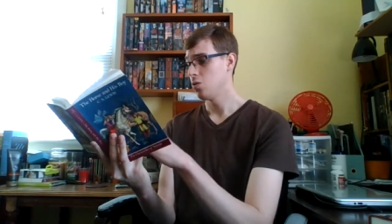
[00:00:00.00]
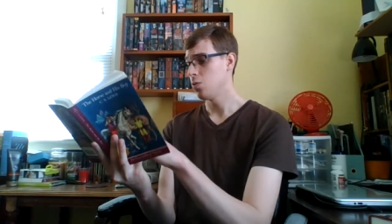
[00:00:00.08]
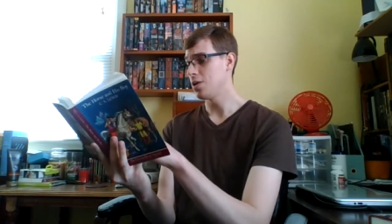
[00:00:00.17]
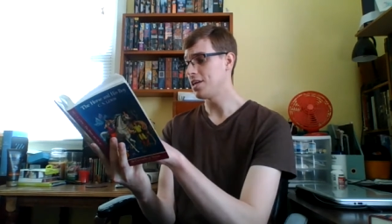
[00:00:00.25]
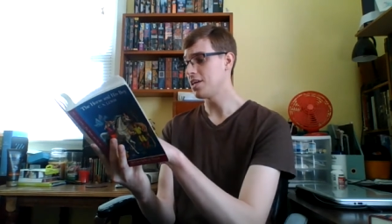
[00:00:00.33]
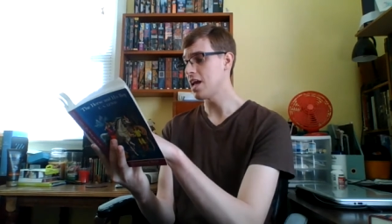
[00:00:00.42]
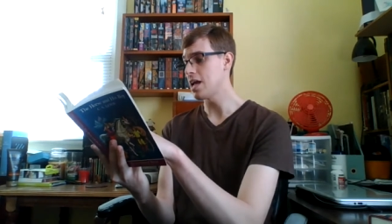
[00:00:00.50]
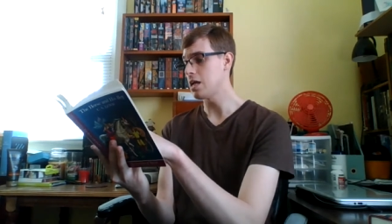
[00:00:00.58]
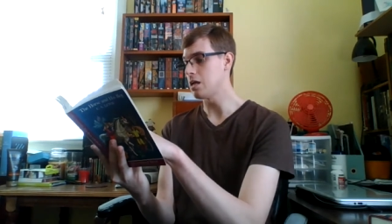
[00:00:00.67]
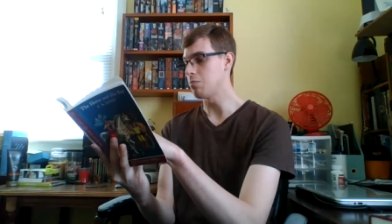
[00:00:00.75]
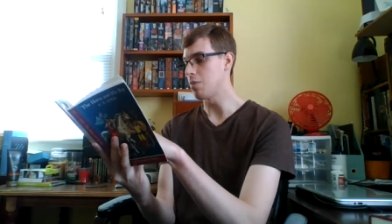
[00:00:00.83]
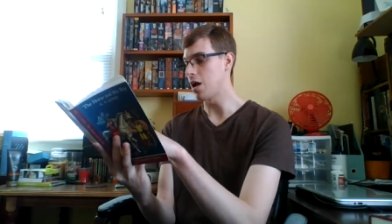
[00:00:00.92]
When he
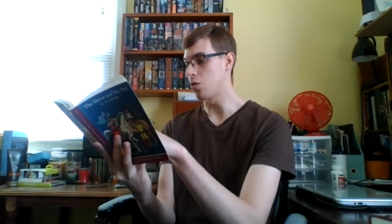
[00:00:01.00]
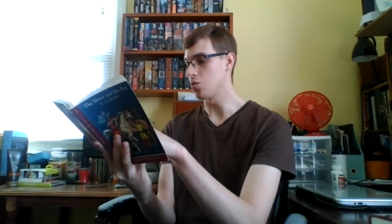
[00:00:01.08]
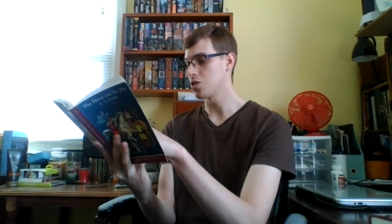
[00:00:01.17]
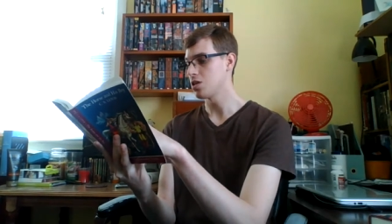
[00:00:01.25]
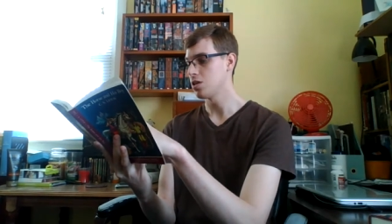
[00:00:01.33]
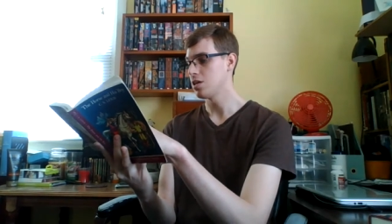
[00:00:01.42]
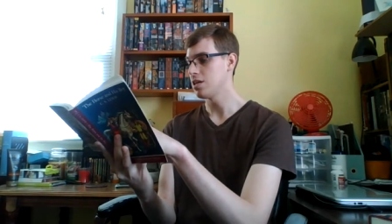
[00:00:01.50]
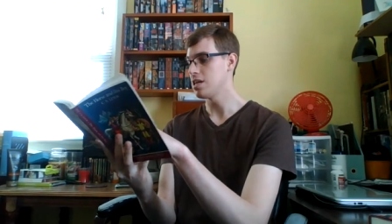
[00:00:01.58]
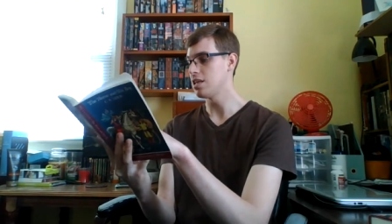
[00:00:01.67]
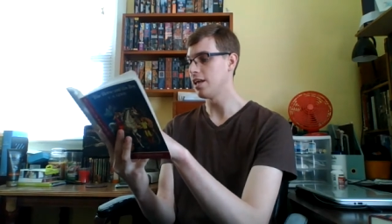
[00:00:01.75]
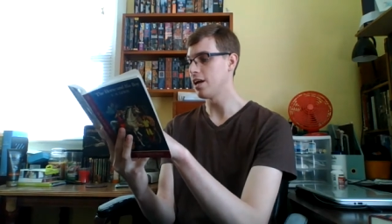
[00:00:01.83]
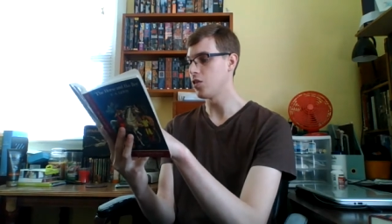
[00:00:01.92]
came out,
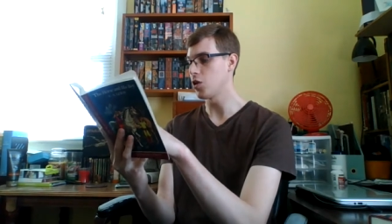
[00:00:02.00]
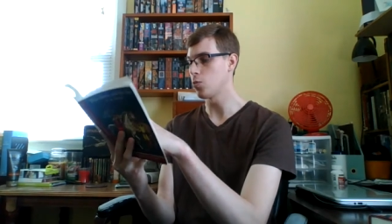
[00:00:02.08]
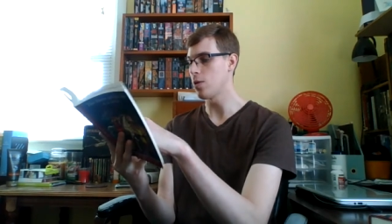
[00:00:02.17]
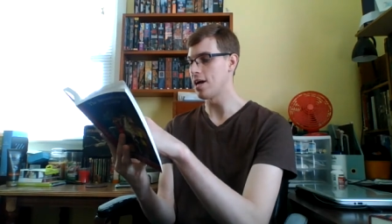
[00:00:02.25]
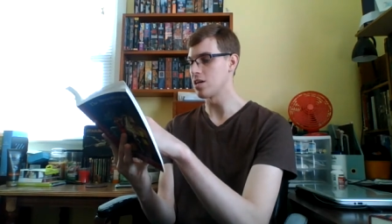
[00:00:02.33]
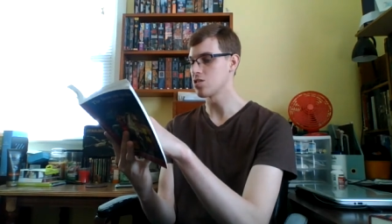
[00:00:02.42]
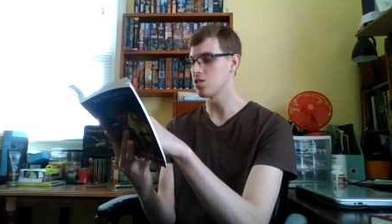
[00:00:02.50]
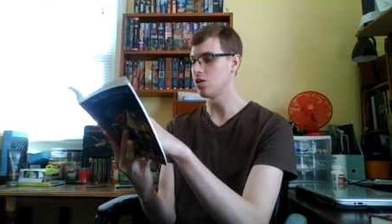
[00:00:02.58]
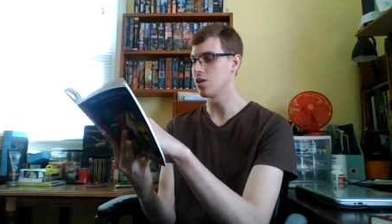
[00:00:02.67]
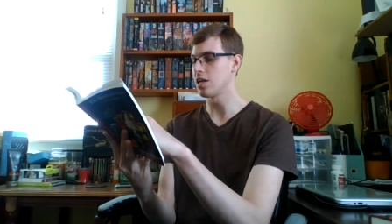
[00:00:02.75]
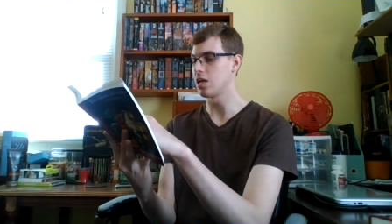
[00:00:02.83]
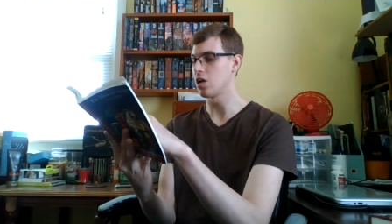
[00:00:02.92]
he lay on the grass
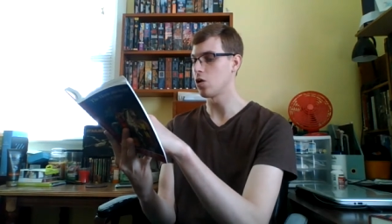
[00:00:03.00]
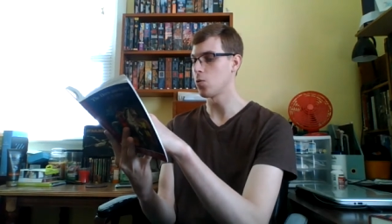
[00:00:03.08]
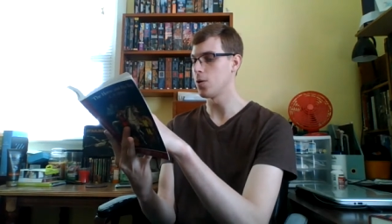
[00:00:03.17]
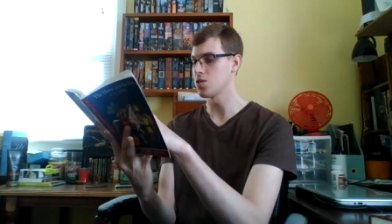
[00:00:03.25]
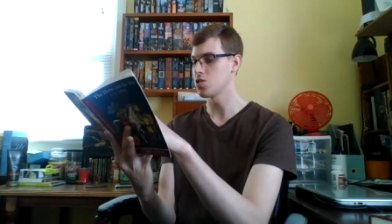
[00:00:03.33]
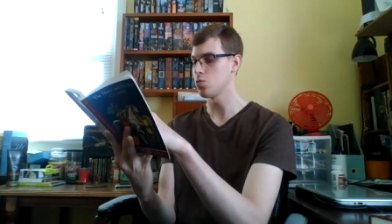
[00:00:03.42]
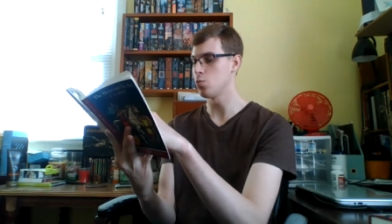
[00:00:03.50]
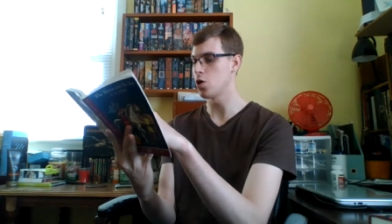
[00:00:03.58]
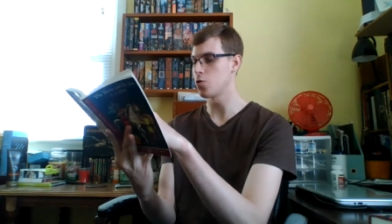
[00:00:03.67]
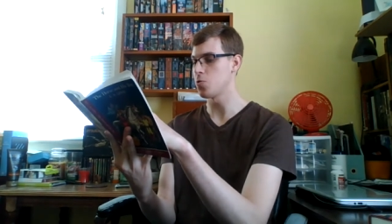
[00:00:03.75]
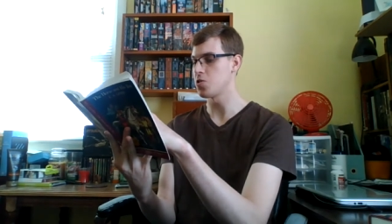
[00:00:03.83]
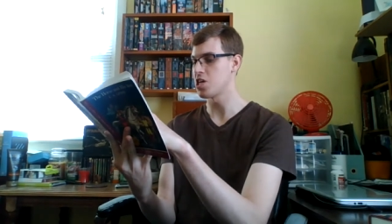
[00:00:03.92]
looking across the
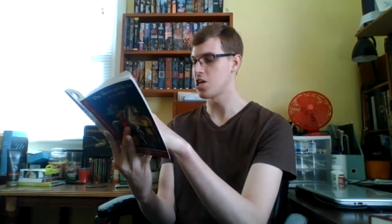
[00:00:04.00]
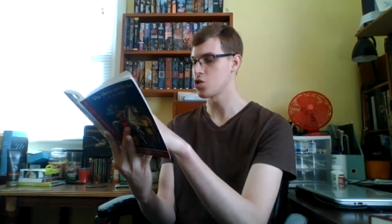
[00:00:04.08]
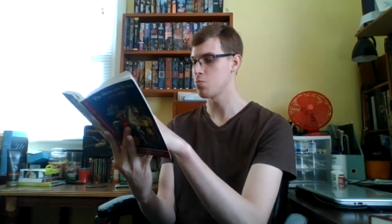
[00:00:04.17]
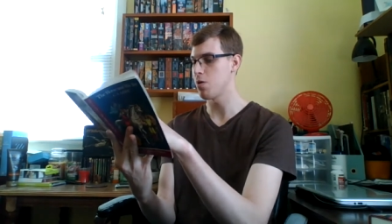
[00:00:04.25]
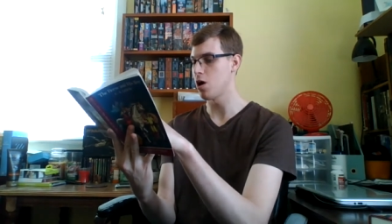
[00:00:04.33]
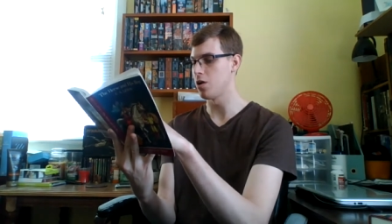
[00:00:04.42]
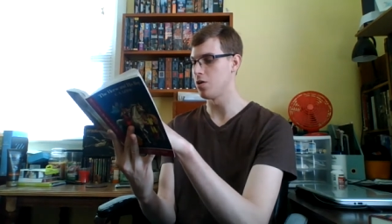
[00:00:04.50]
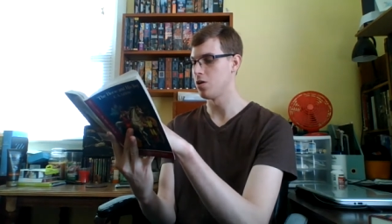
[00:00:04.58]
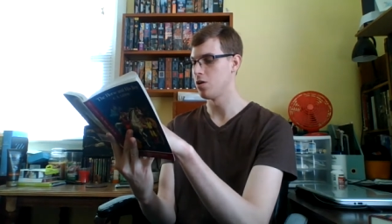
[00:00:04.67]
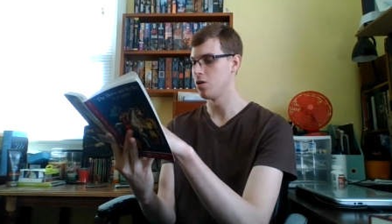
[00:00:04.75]
water at Tashbaan.